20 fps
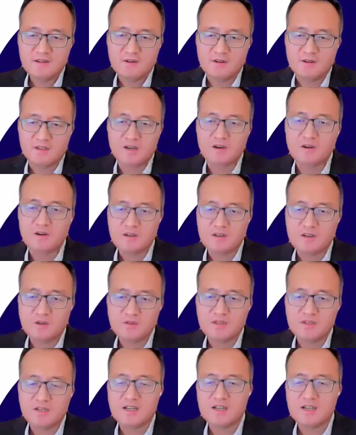Or they'll go
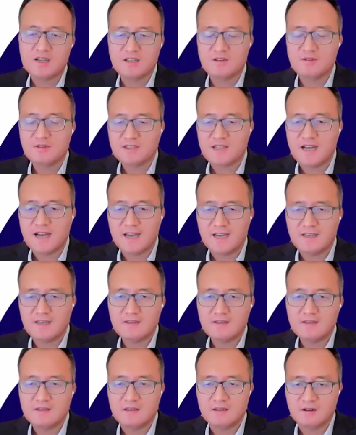to their clinical site,
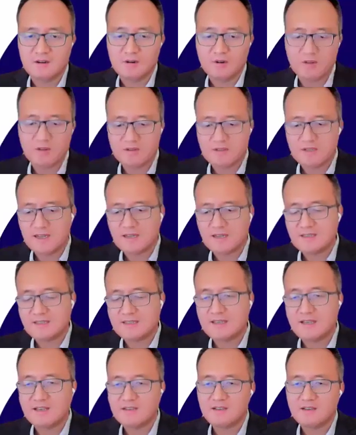you know, all those like
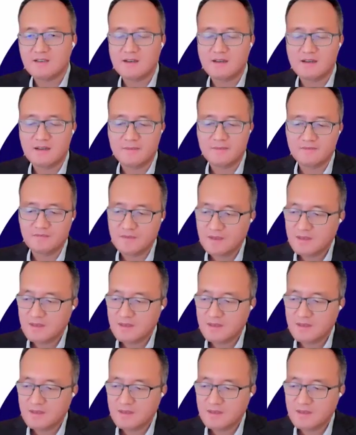CSR